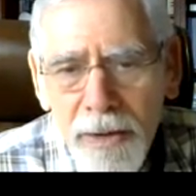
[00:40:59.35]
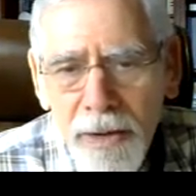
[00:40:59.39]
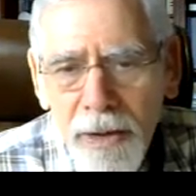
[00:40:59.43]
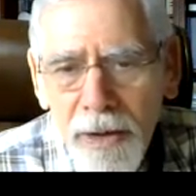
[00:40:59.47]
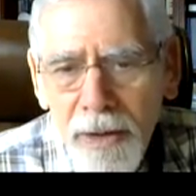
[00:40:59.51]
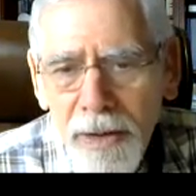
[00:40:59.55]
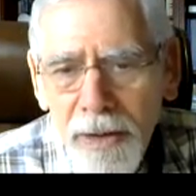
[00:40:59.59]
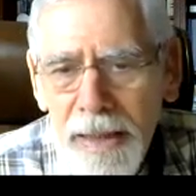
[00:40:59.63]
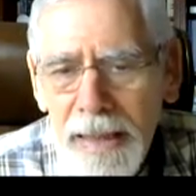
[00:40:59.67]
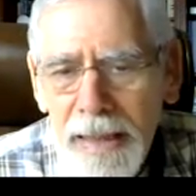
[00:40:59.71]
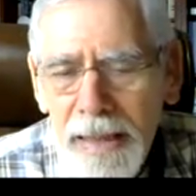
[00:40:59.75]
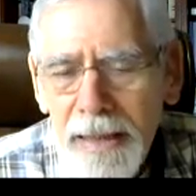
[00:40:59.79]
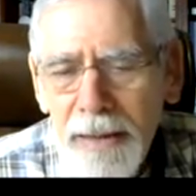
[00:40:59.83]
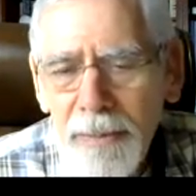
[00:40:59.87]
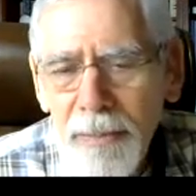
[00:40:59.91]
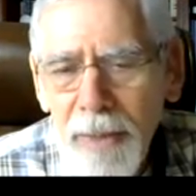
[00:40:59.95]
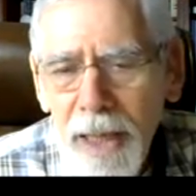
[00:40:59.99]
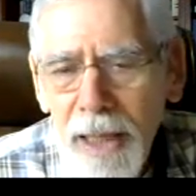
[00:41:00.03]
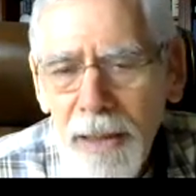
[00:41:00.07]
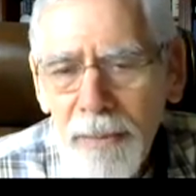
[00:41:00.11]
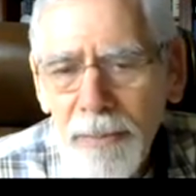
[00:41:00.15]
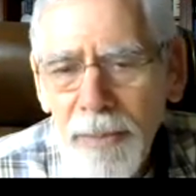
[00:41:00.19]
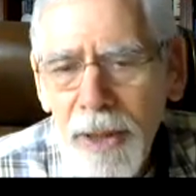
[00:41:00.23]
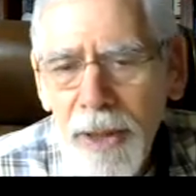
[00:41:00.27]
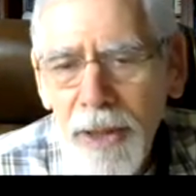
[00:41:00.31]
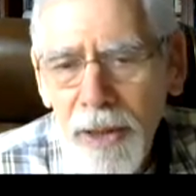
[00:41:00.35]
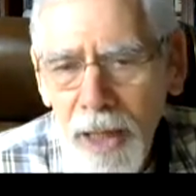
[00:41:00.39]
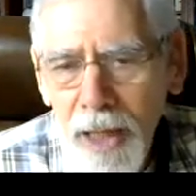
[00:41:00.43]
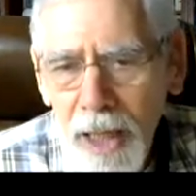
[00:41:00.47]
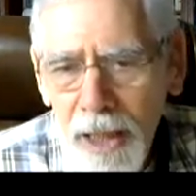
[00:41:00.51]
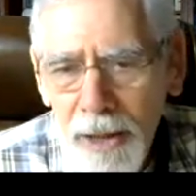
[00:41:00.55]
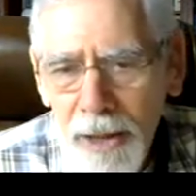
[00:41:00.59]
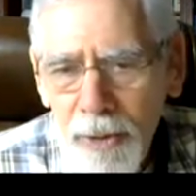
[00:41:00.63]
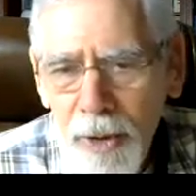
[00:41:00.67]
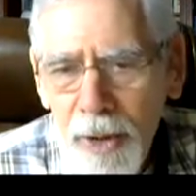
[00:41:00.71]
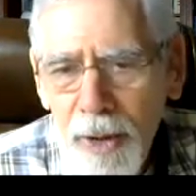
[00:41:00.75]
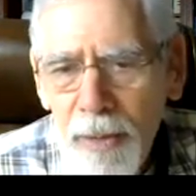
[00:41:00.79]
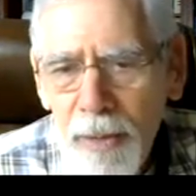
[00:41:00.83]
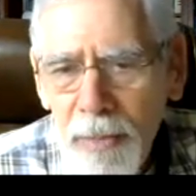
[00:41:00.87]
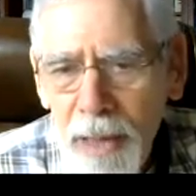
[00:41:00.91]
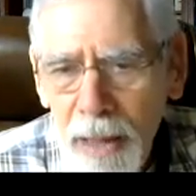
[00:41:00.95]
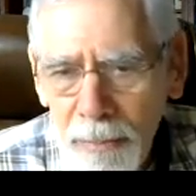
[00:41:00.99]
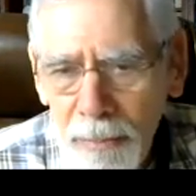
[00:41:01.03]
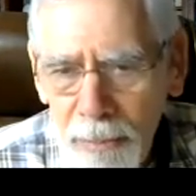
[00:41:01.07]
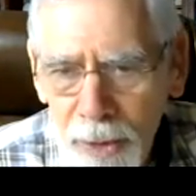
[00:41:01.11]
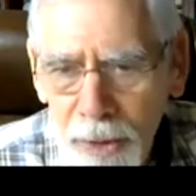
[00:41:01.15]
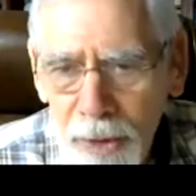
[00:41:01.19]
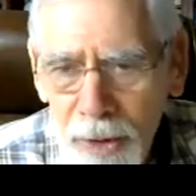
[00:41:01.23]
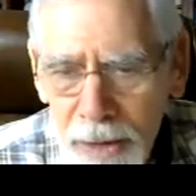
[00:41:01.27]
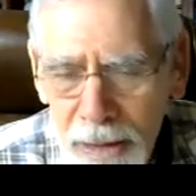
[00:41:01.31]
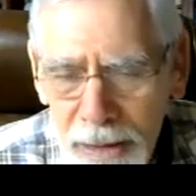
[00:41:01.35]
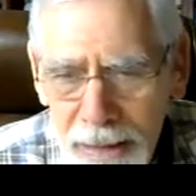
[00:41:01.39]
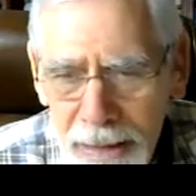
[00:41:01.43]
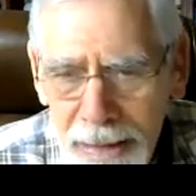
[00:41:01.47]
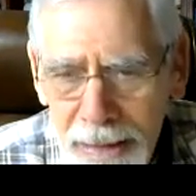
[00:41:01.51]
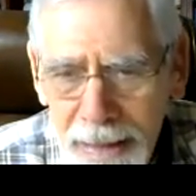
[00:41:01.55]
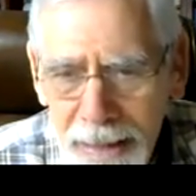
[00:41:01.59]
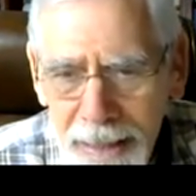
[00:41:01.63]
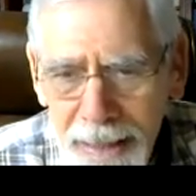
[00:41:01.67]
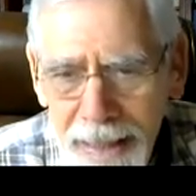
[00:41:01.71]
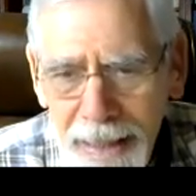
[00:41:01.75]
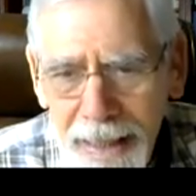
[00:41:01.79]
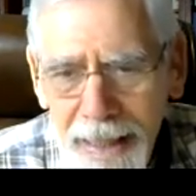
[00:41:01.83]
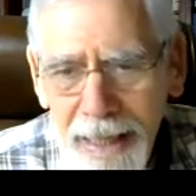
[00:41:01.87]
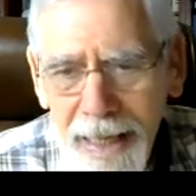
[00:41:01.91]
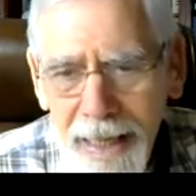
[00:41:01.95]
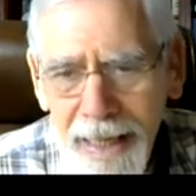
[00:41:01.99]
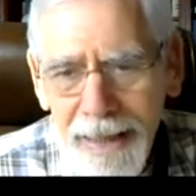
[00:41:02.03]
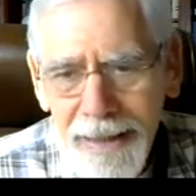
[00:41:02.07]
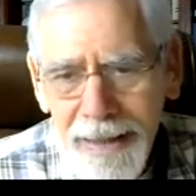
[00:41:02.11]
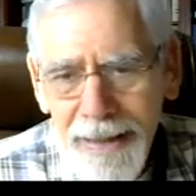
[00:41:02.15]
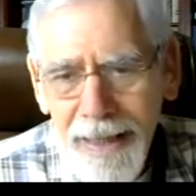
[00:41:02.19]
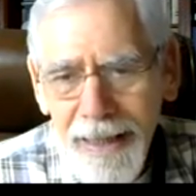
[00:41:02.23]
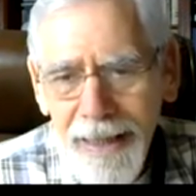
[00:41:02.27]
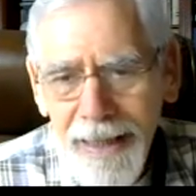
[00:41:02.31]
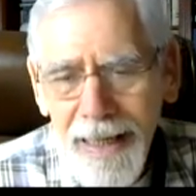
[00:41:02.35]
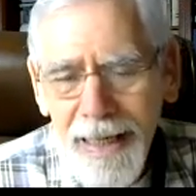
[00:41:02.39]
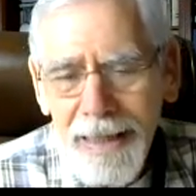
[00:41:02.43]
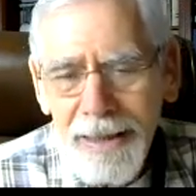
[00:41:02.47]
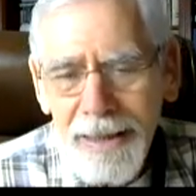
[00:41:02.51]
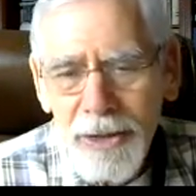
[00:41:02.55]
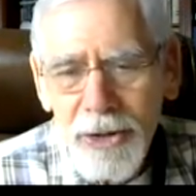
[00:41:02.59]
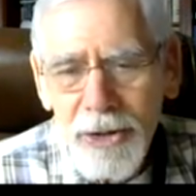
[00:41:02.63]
the League made me an honorary member. And I